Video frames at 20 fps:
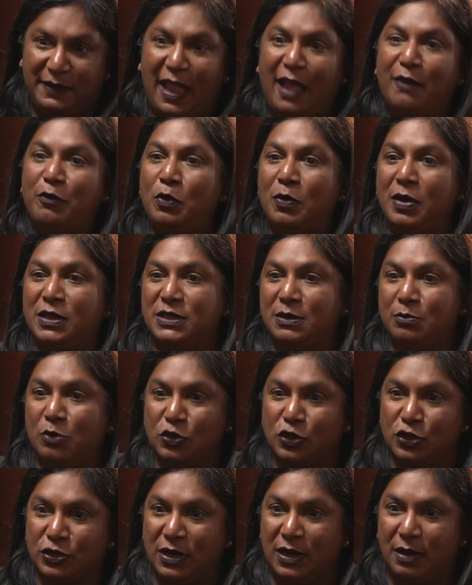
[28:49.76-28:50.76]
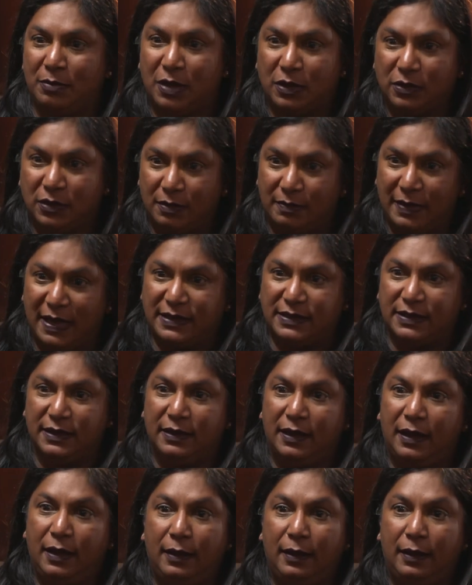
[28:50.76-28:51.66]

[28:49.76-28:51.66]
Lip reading: Everyone's emotional about the matter.